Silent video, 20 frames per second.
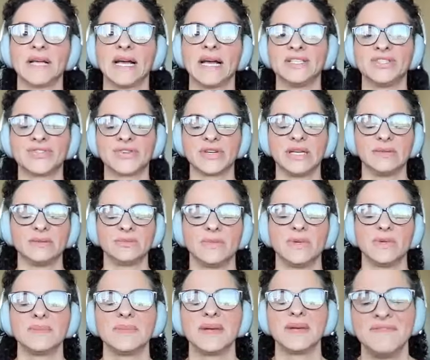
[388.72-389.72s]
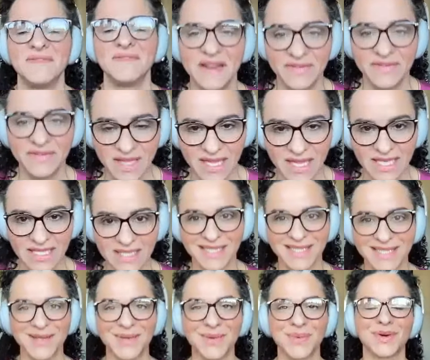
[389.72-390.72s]
Ice cream, one of my favorite
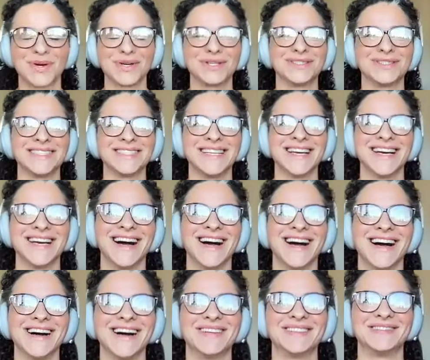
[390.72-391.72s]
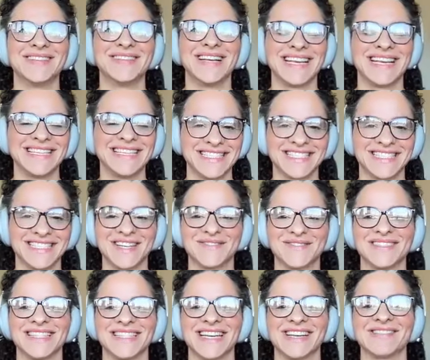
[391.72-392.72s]
things in the world. And I
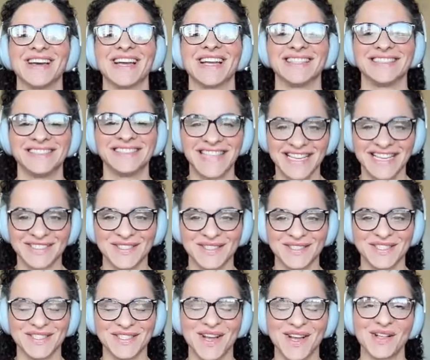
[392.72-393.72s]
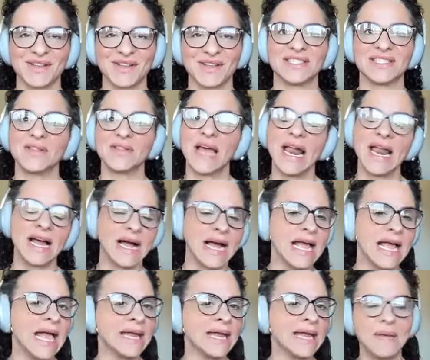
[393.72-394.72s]
discovered that I've got lactose intolerance. So that
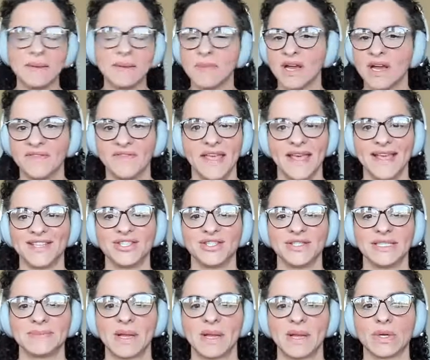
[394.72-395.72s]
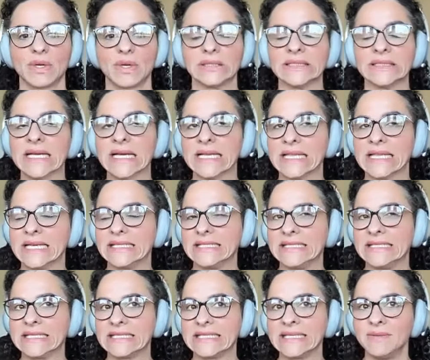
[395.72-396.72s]
I had to make modifications in my world.
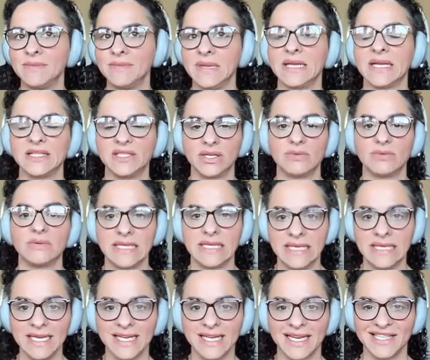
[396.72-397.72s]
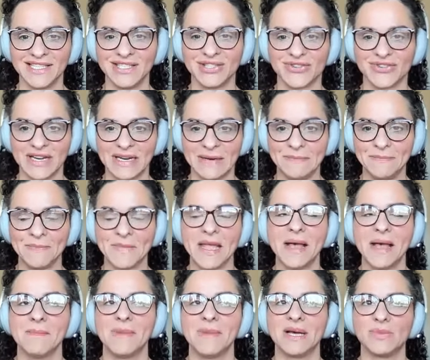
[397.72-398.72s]
That doesn't mean I don't eat ice cream,
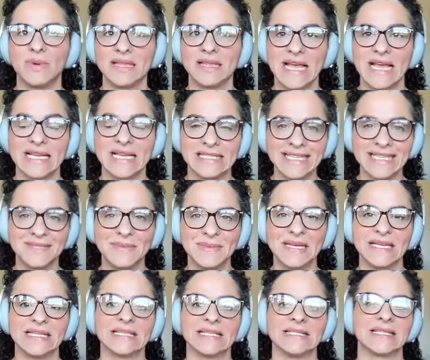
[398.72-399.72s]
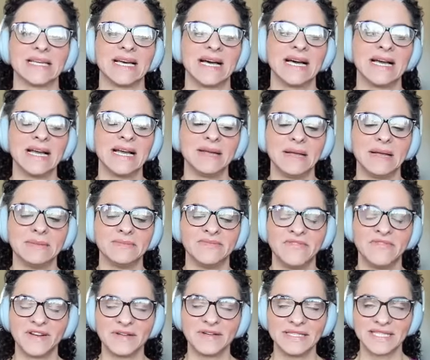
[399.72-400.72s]
but what that does mean is I
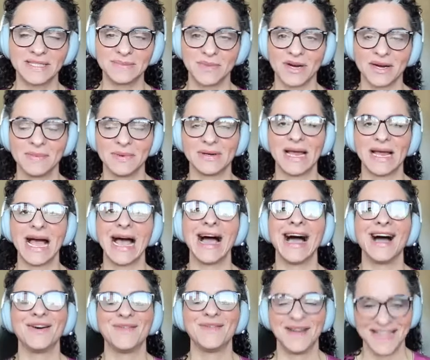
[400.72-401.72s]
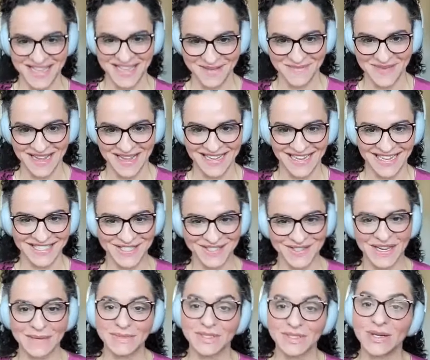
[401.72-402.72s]
am very smart about how I eat my ice
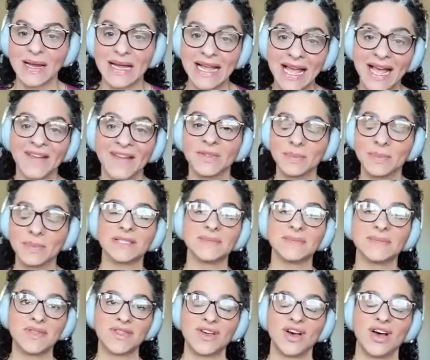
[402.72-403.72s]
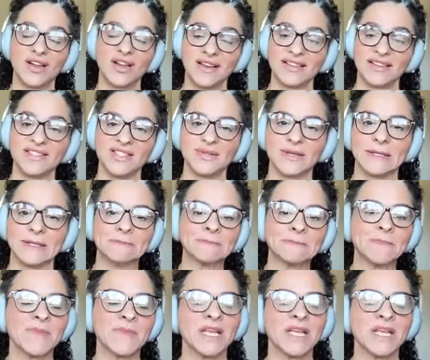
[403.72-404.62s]
cream. So I have to put some thought into it.